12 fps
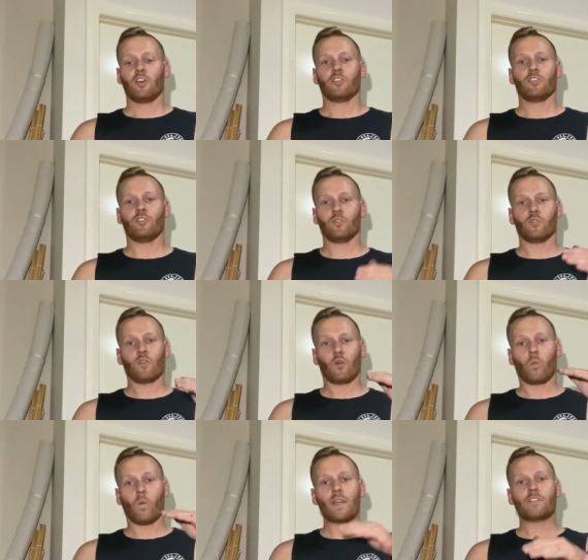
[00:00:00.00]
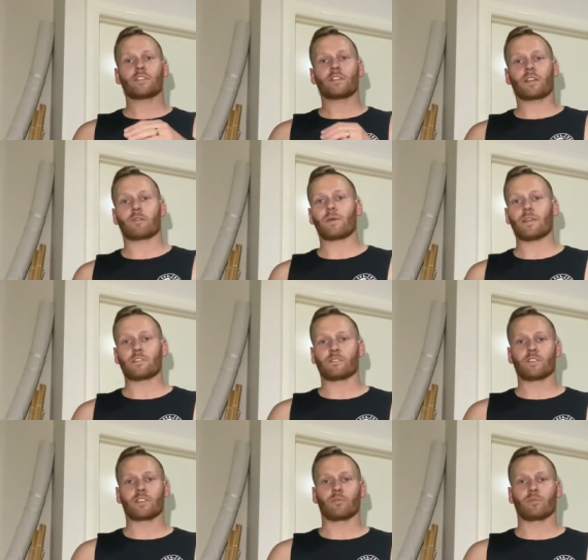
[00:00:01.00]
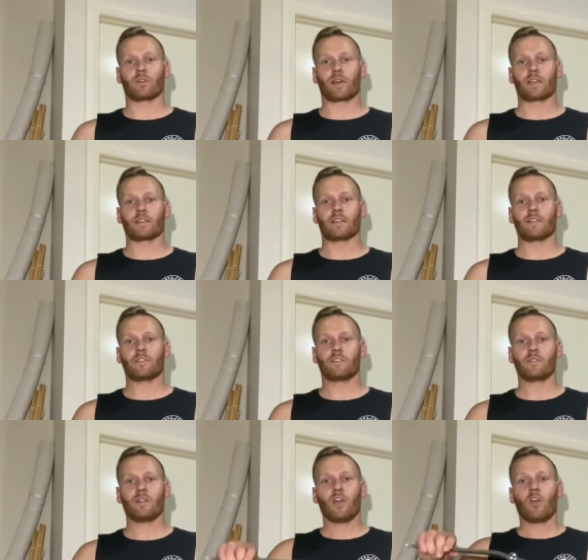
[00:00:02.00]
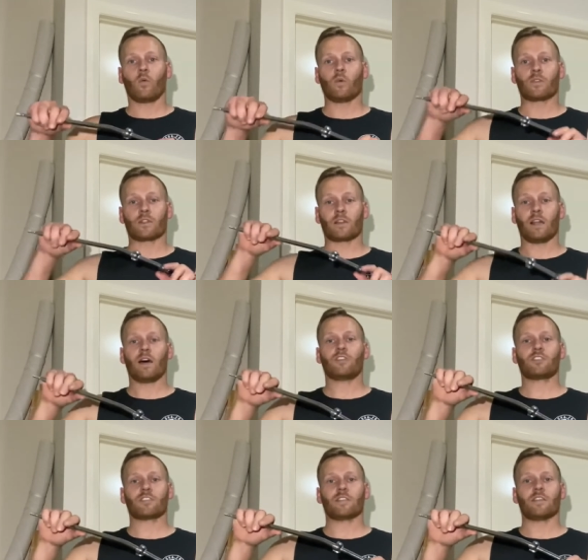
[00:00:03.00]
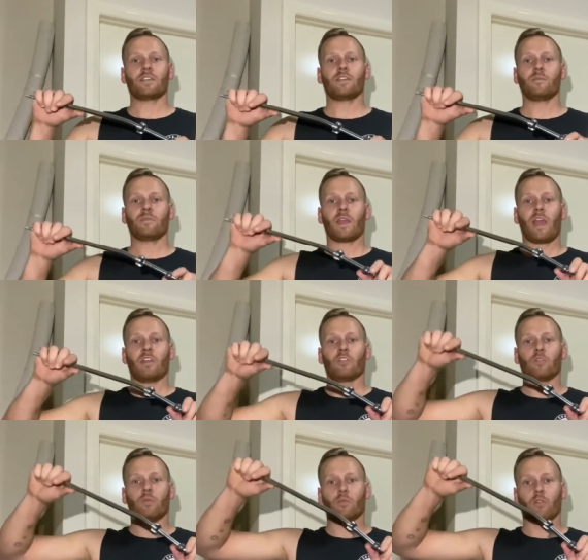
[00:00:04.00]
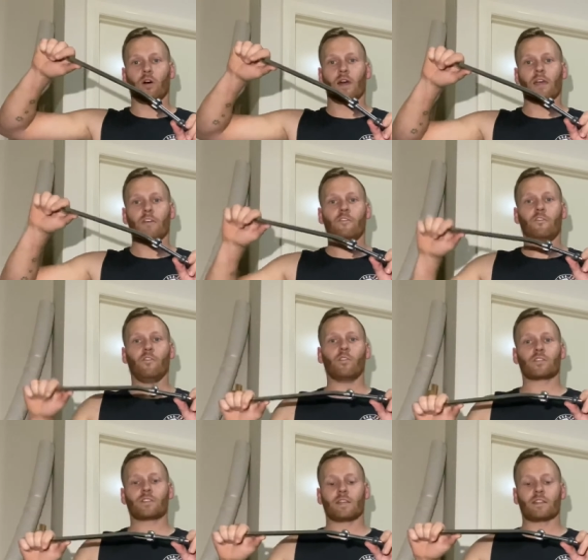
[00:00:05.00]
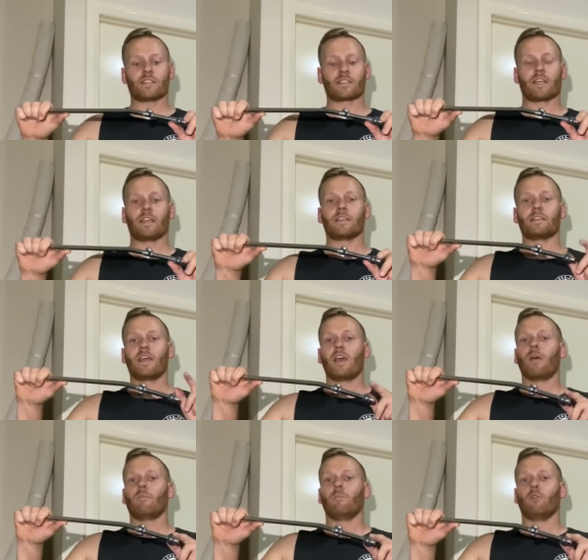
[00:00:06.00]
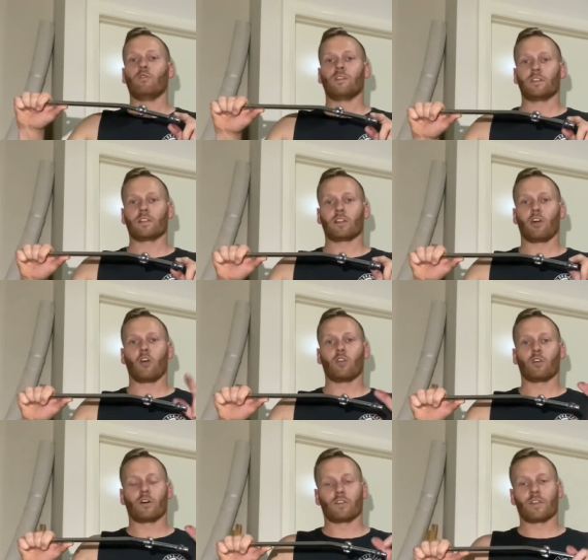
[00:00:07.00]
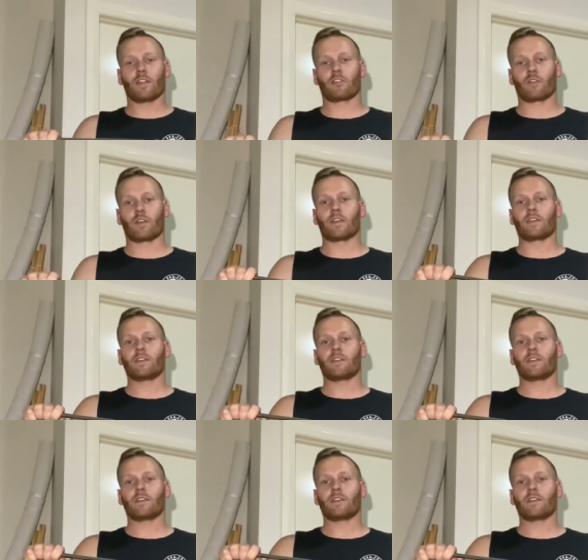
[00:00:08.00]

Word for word: You wedge another piece of timber underneath it with a large stick, and you apply force at this end, moving the load on the other end.